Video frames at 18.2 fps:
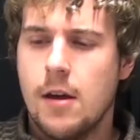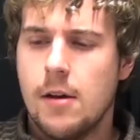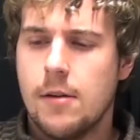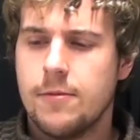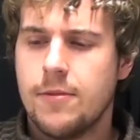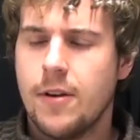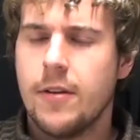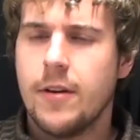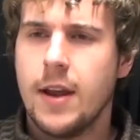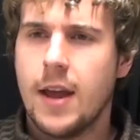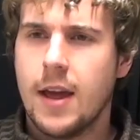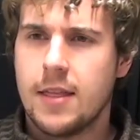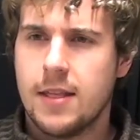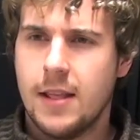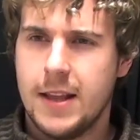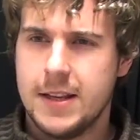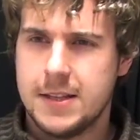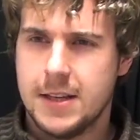very
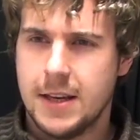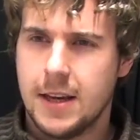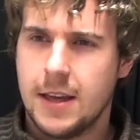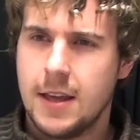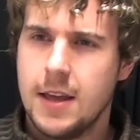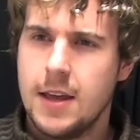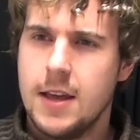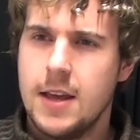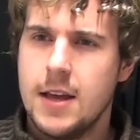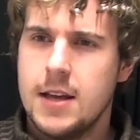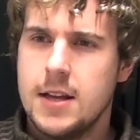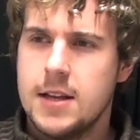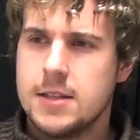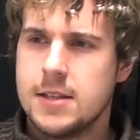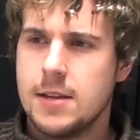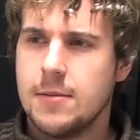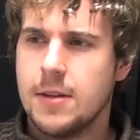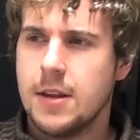athletic,
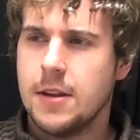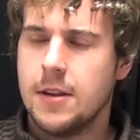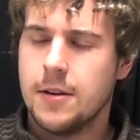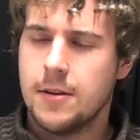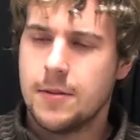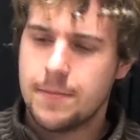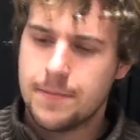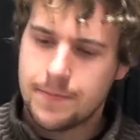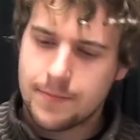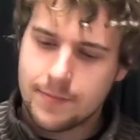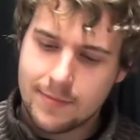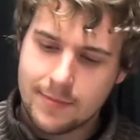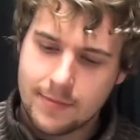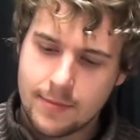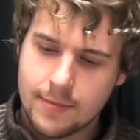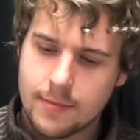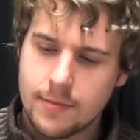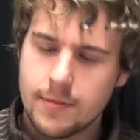something that
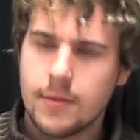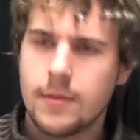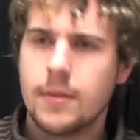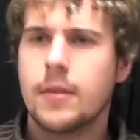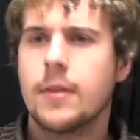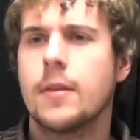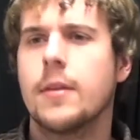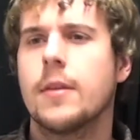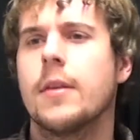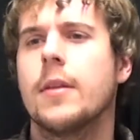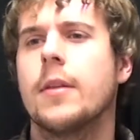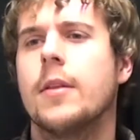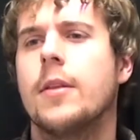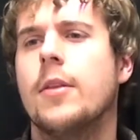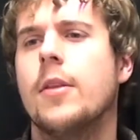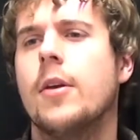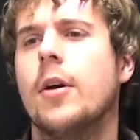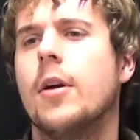
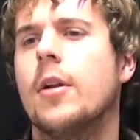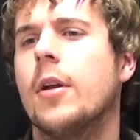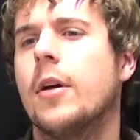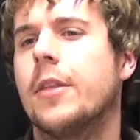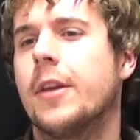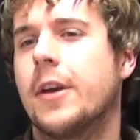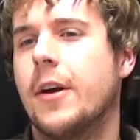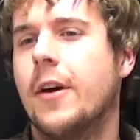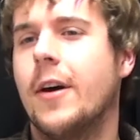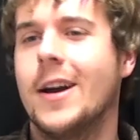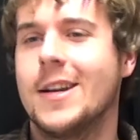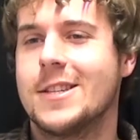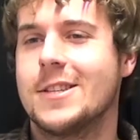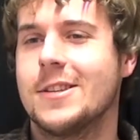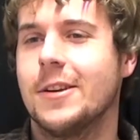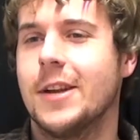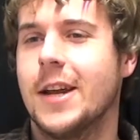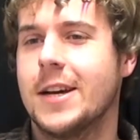not a lot of the
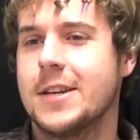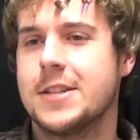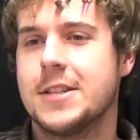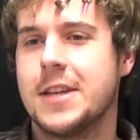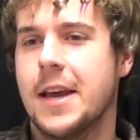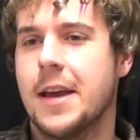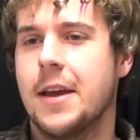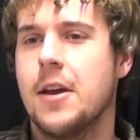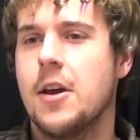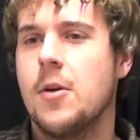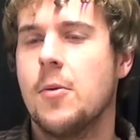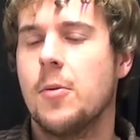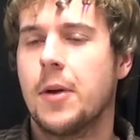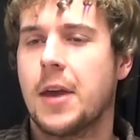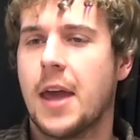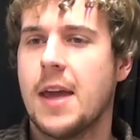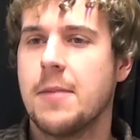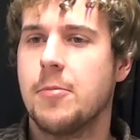guys on our set
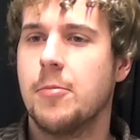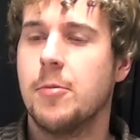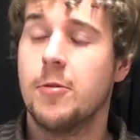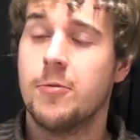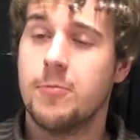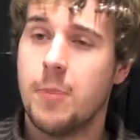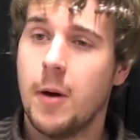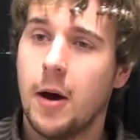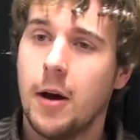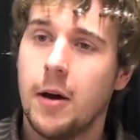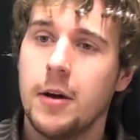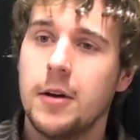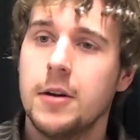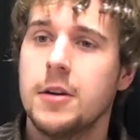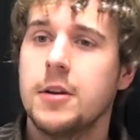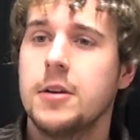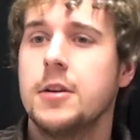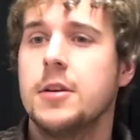were capable of, bar
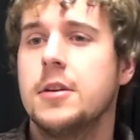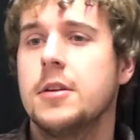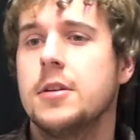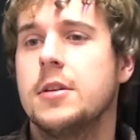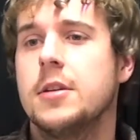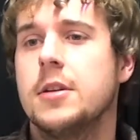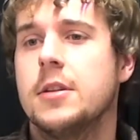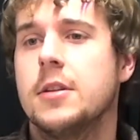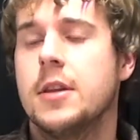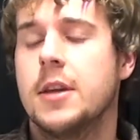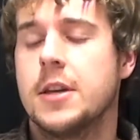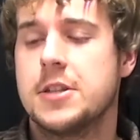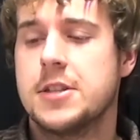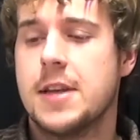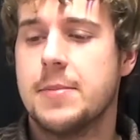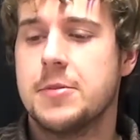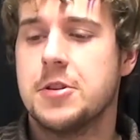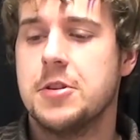the
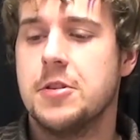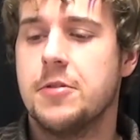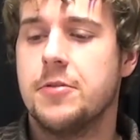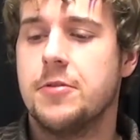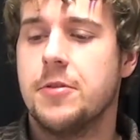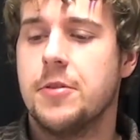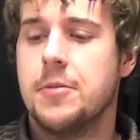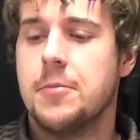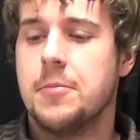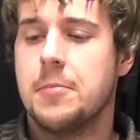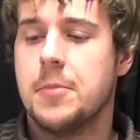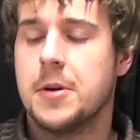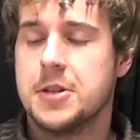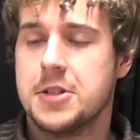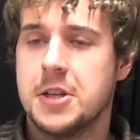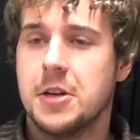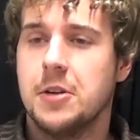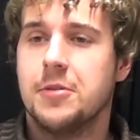exception of
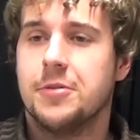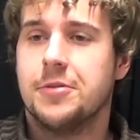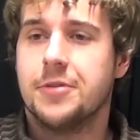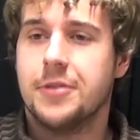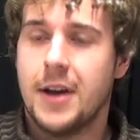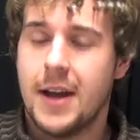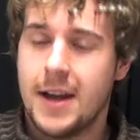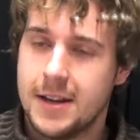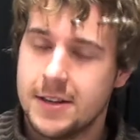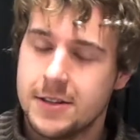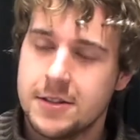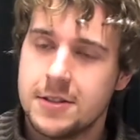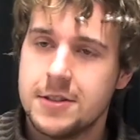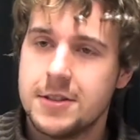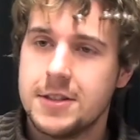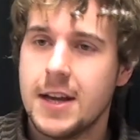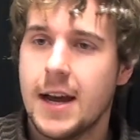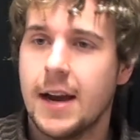myself and
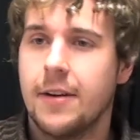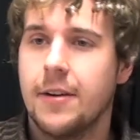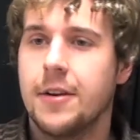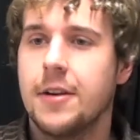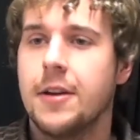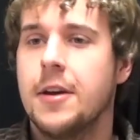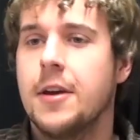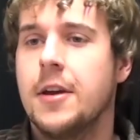Darren.